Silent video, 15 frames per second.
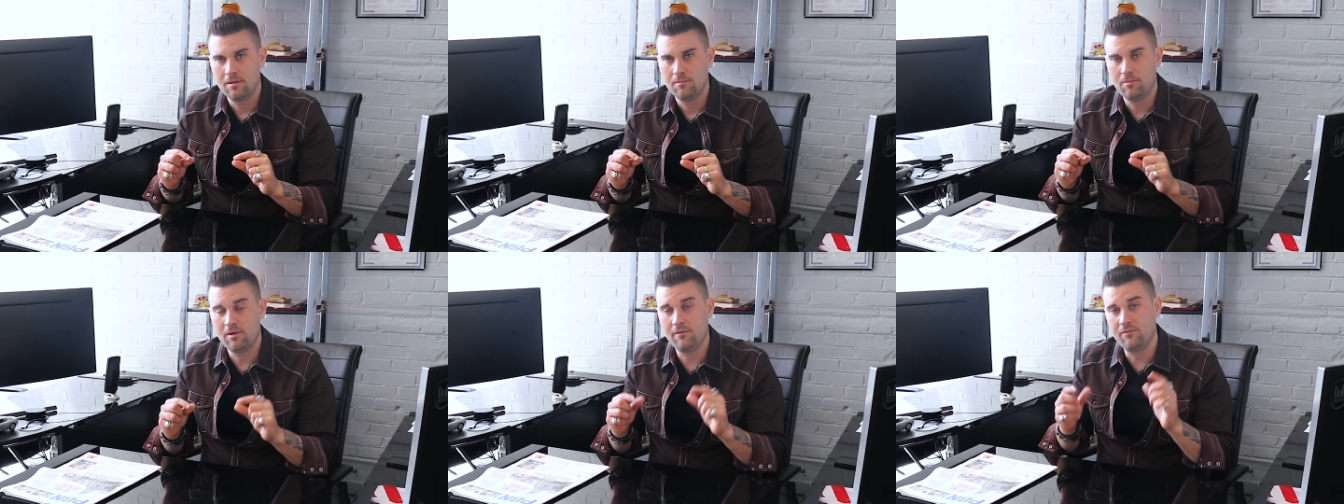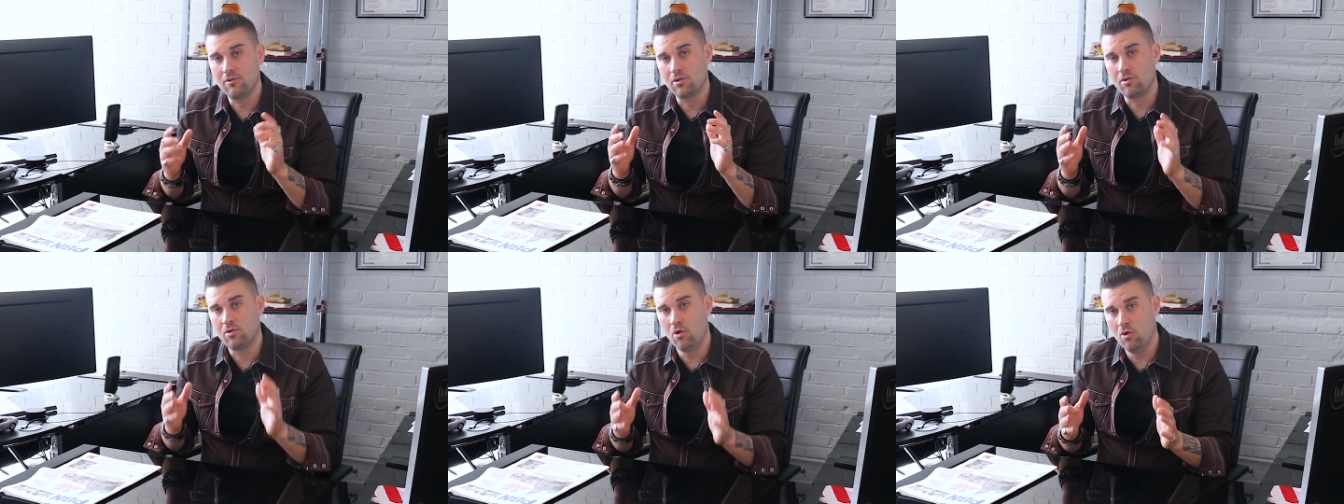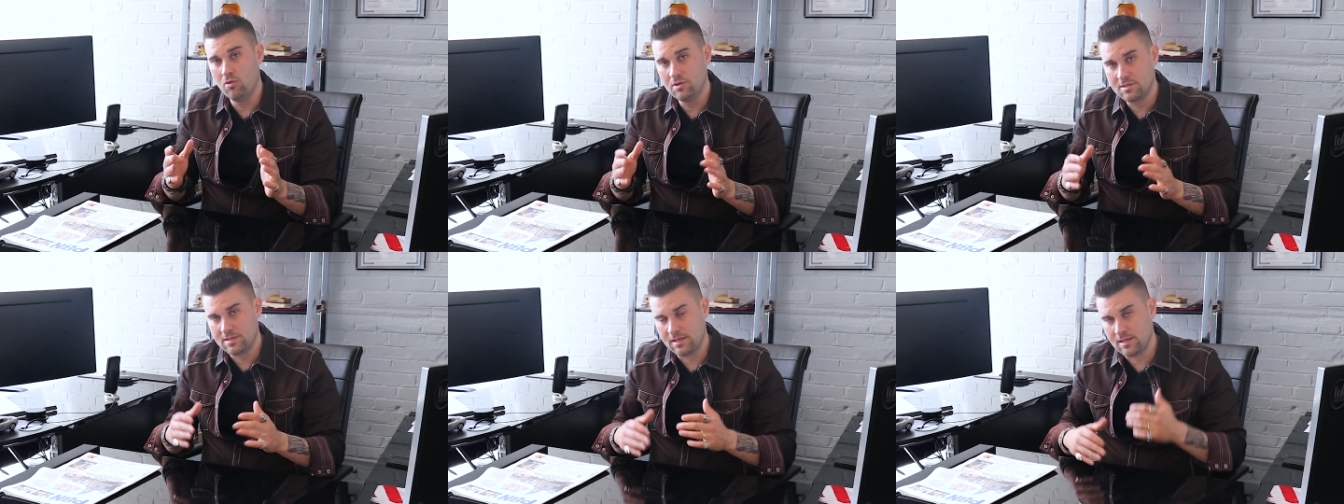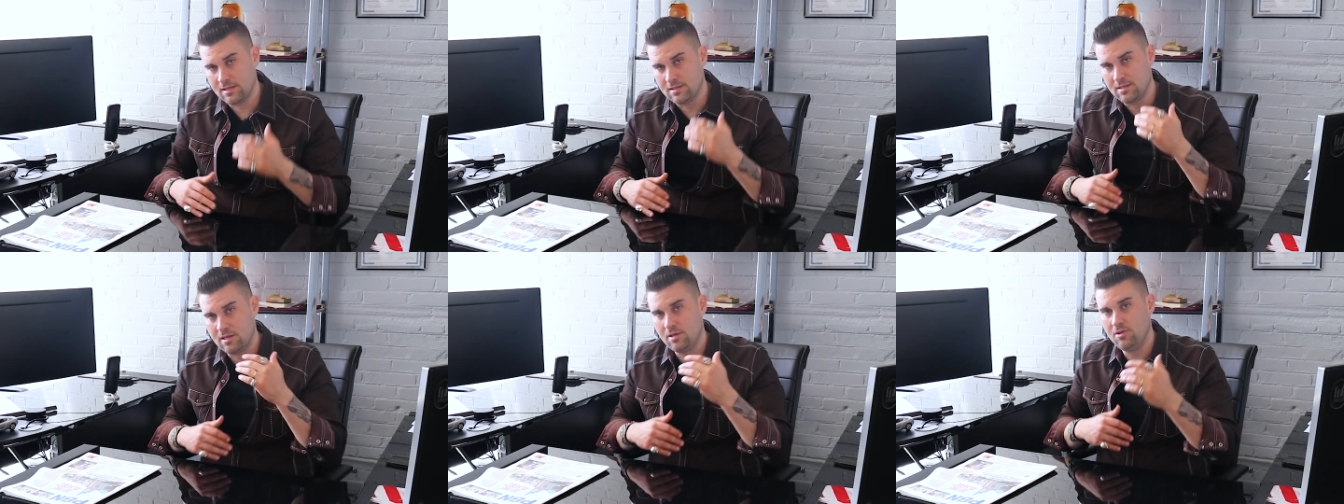But if your goal is to
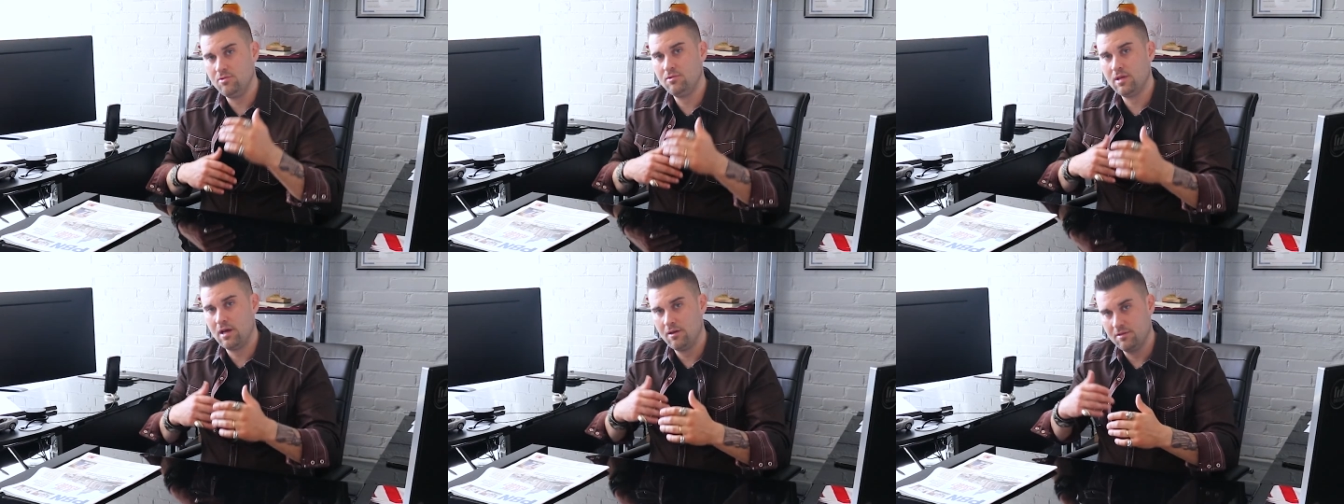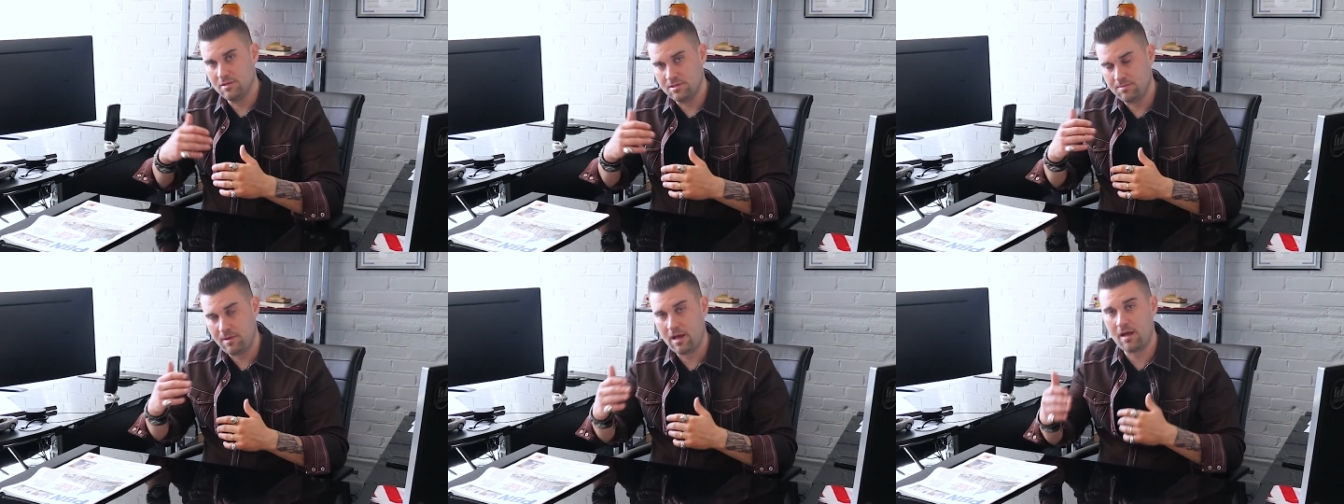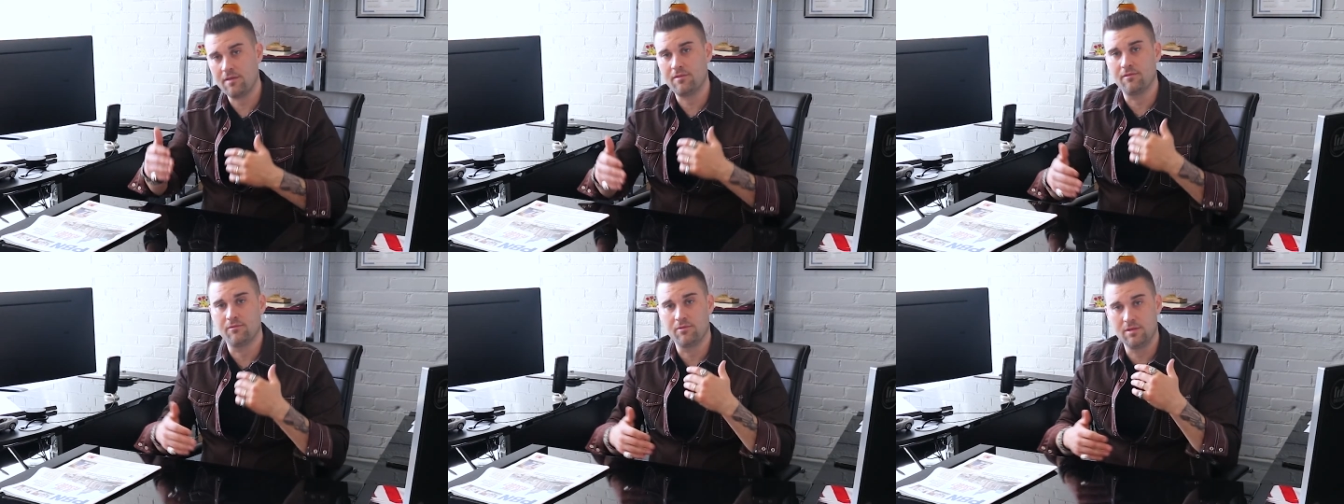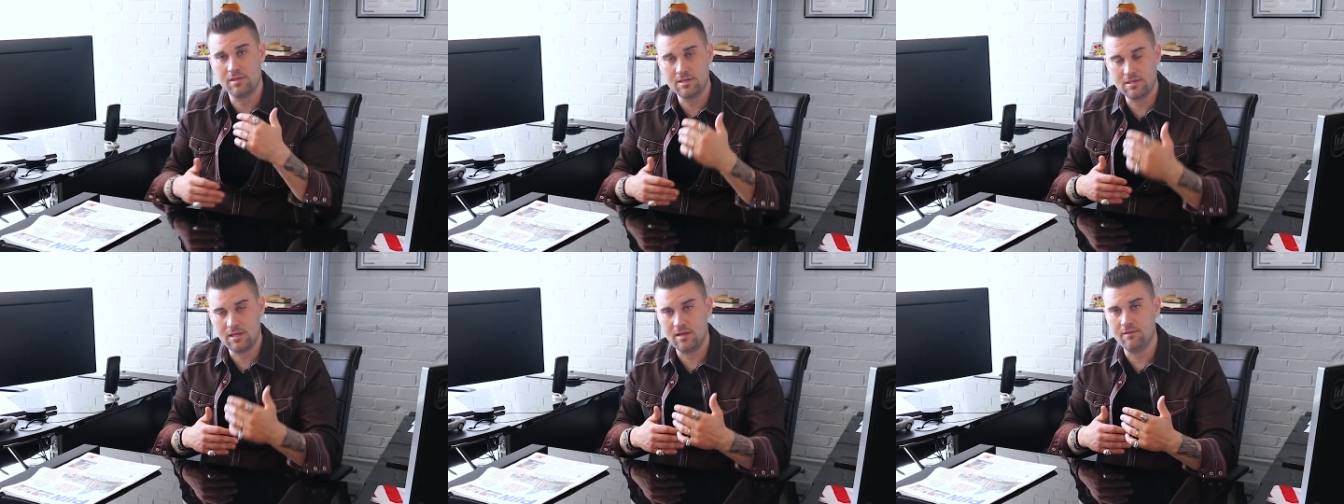continue down this path of real
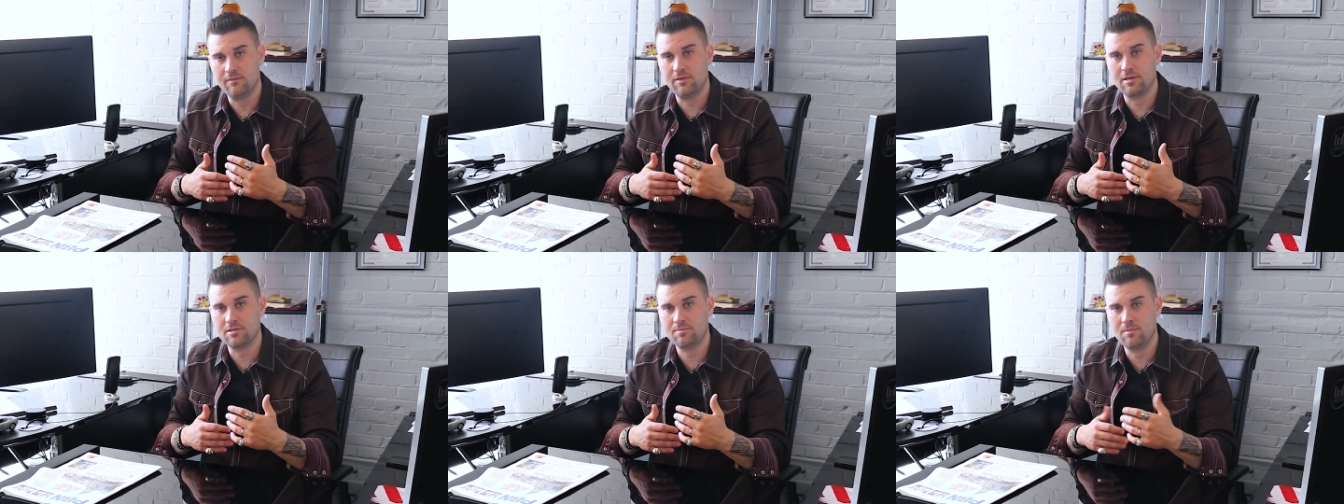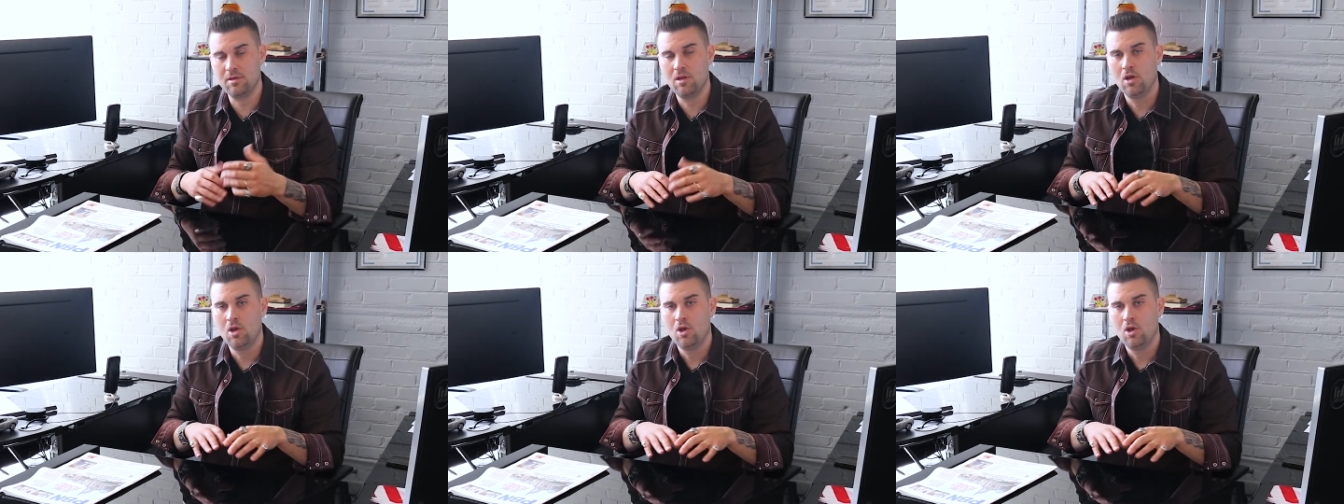estate investment,